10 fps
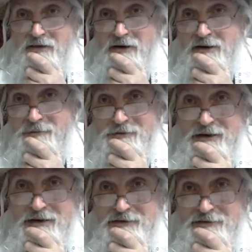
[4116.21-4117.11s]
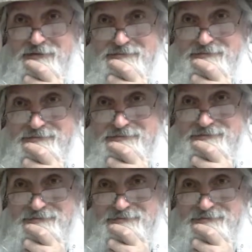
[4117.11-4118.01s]
circumcised,
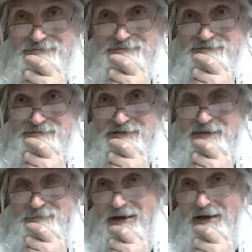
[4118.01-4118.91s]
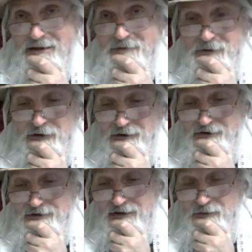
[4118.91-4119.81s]
companion of Paul, he's
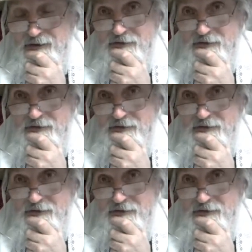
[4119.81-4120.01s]
not one of the